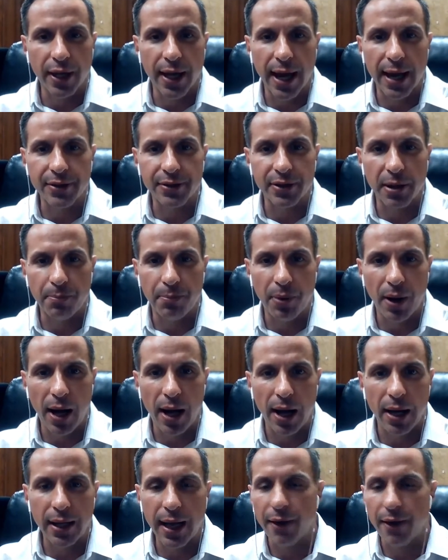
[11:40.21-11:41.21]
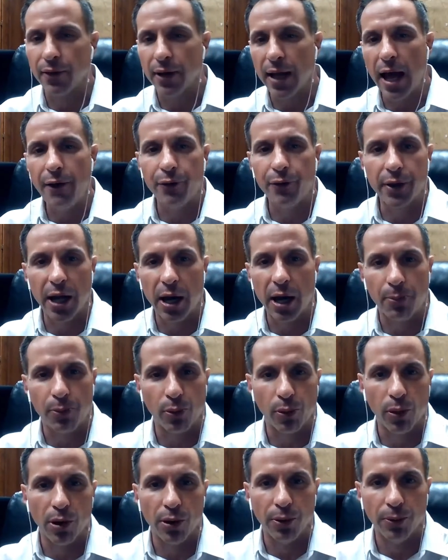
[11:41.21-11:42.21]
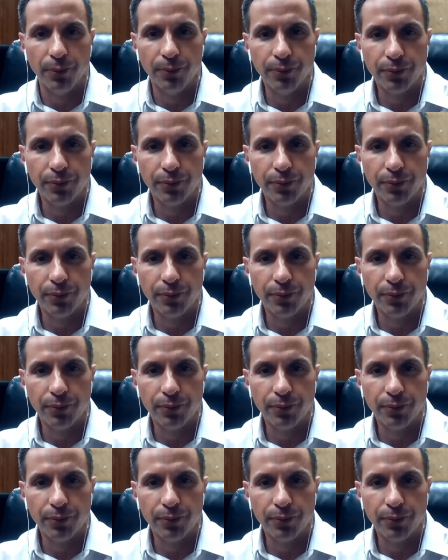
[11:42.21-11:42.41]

guys on that pod have life without parole.